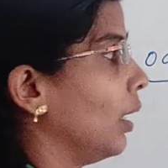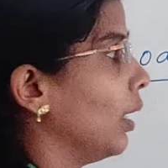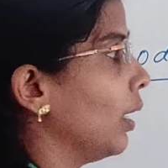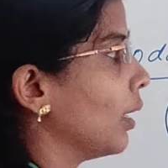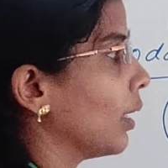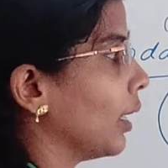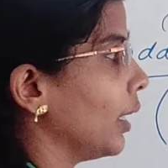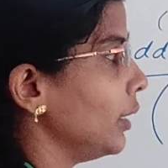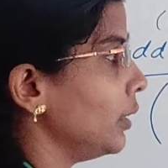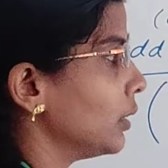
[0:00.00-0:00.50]

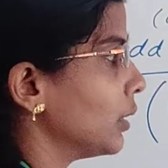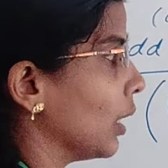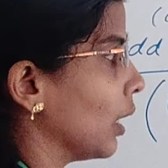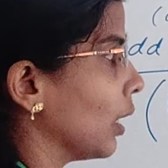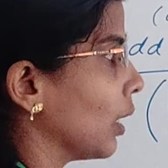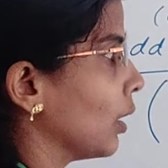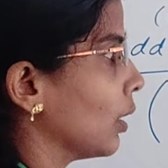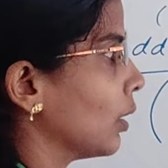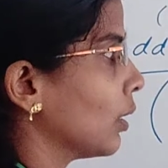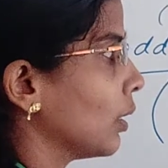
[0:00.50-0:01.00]
right?
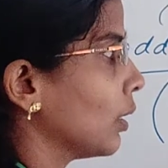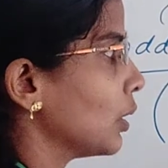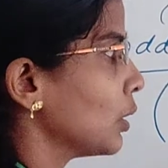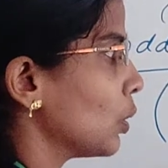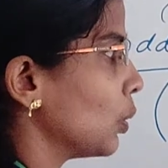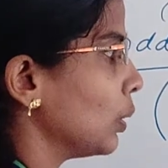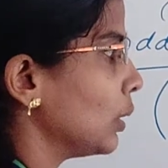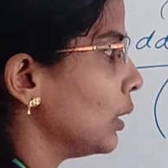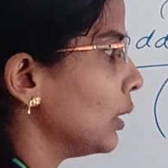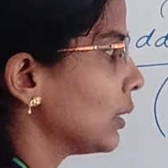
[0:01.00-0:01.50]
So
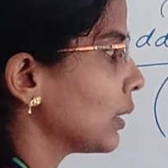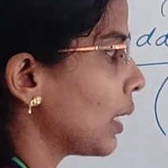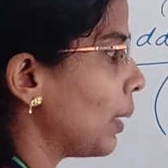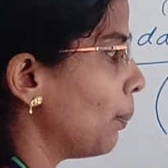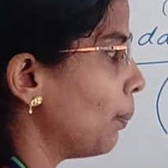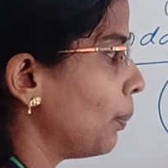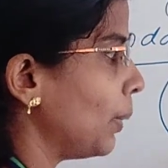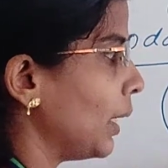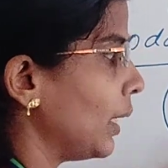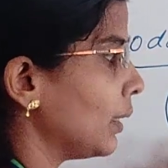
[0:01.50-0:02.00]
this
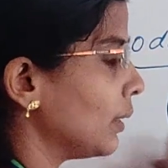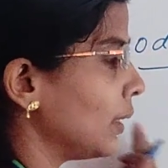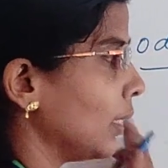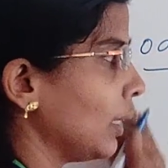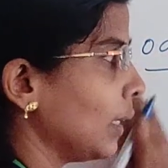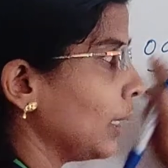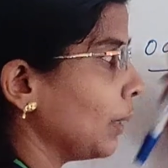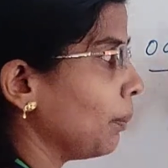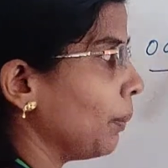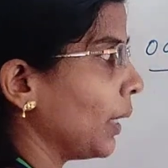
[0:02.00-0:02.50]
complete
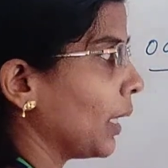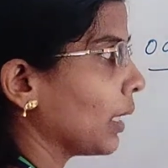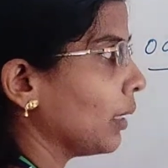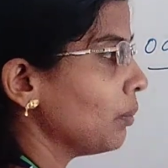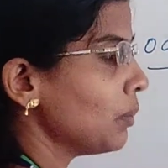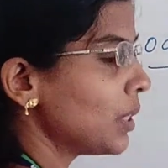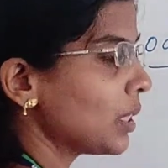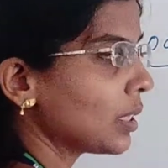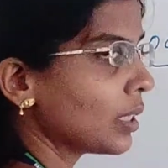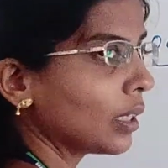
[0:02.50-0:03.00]
thing
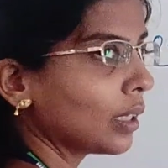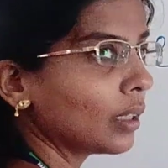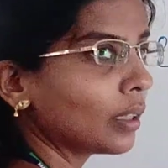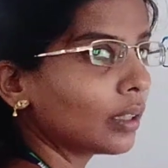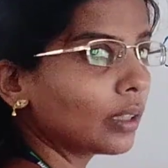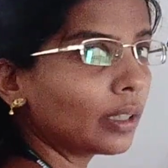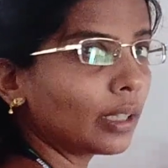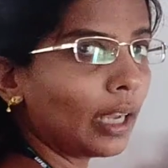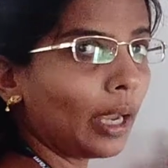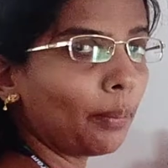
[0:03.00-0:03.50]
becomes
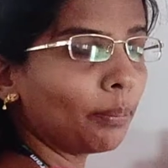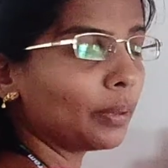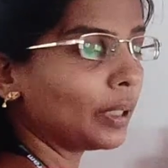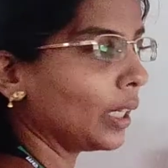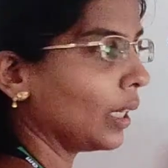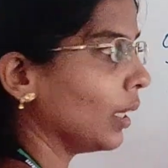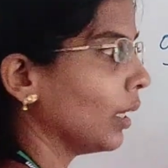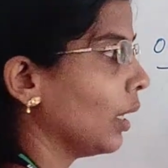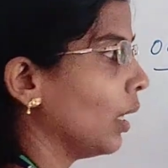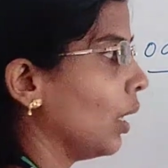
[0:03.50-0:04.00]

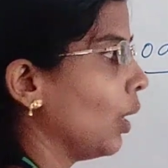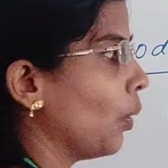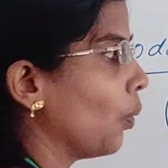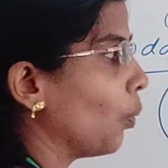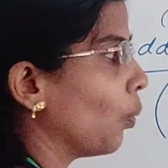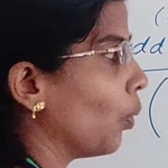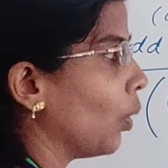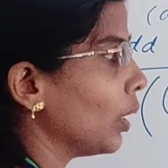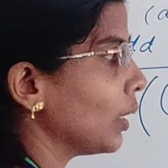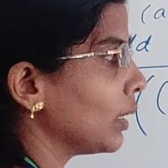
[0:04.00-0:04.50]
empty.
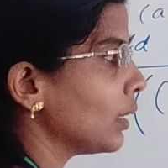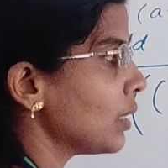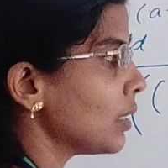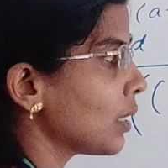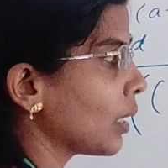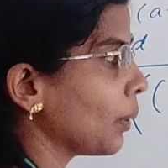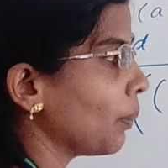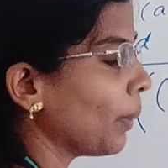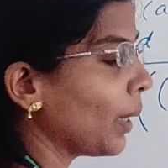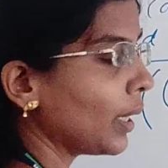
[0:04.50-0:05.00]
What is
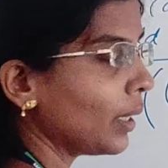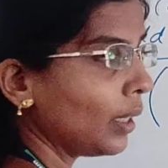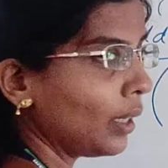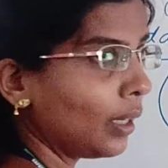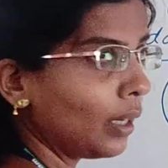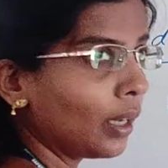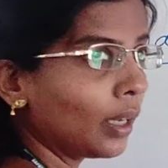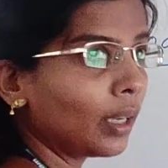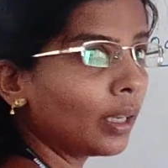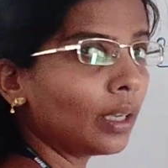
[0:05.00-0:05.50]
remaining?
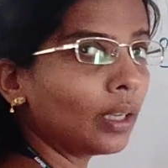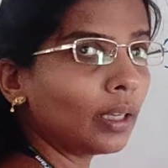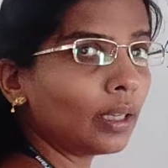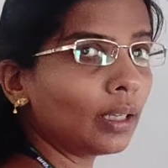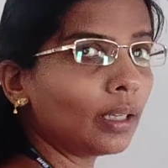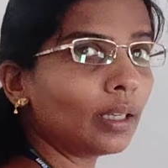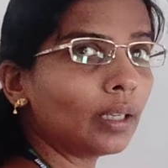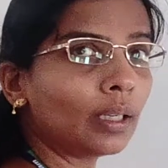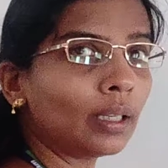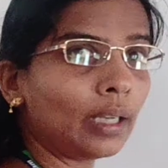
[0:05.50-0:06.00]

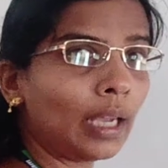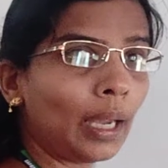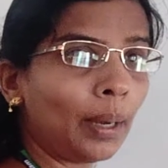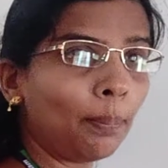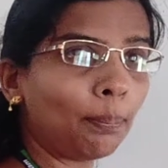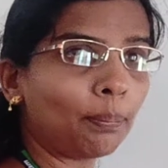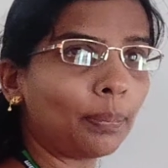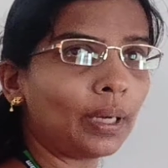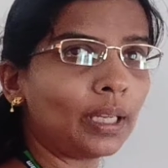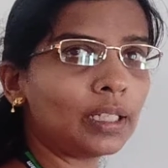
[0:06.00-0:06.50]

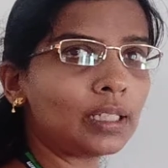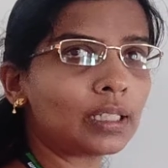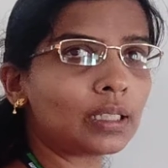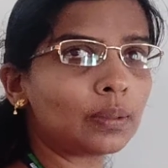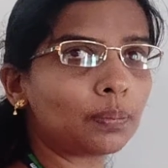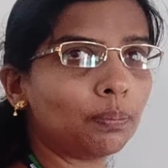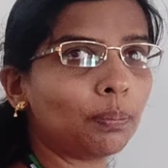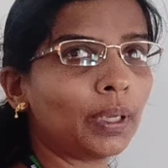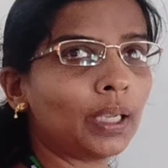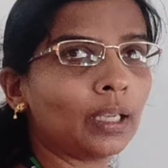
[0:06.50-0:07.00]
A
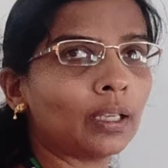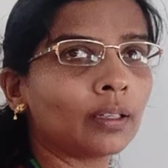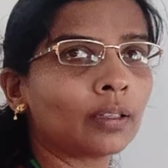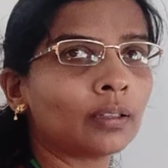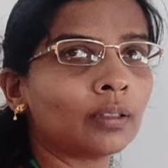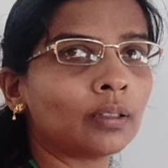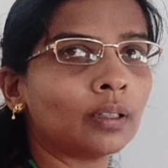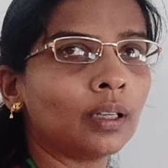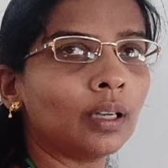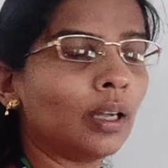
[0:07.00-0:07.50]
plus B.
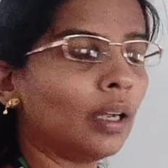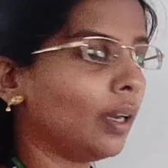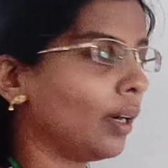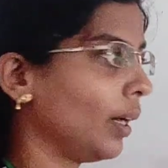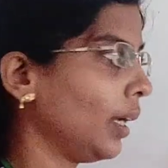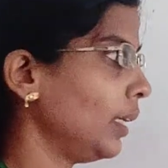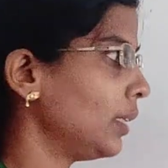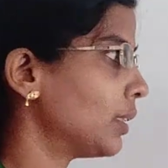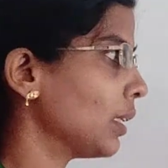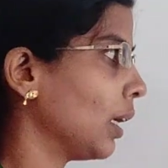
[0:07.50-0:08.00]

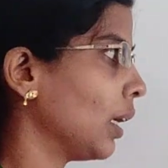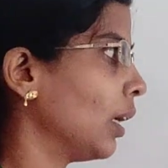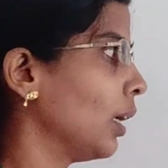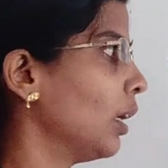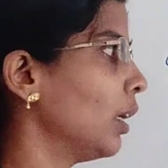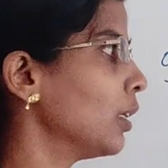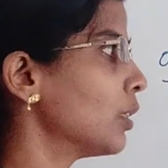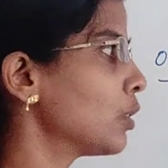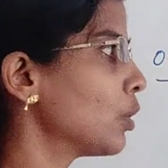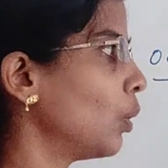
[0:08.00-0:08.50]
Right?
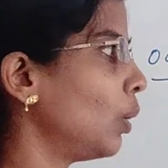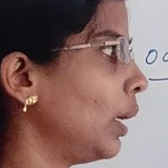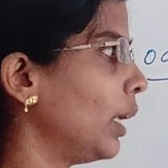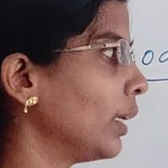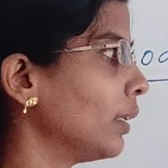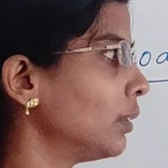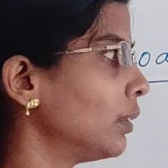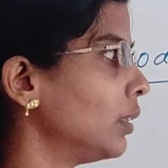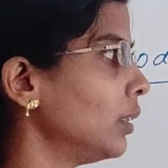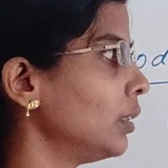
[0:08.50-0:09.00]
So
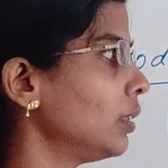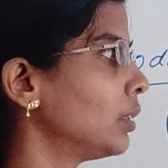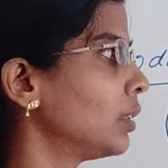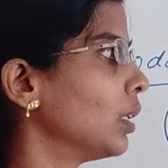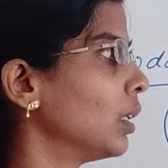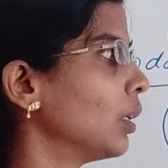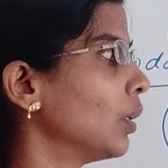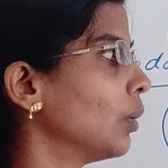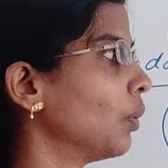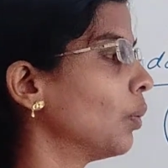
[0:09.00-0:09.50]
length
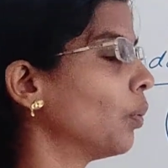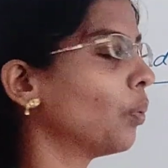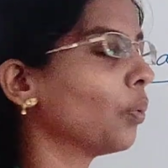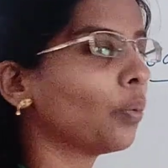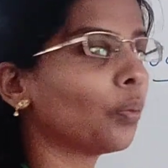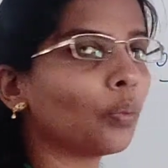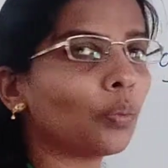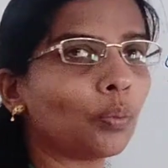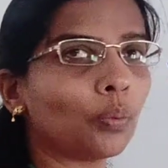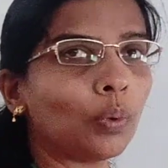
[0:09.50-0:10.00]
is
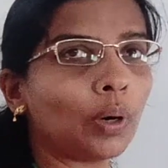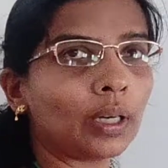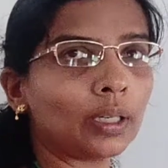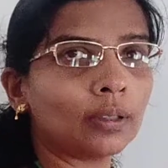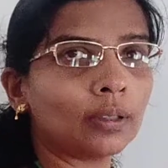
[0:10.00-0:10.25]
1.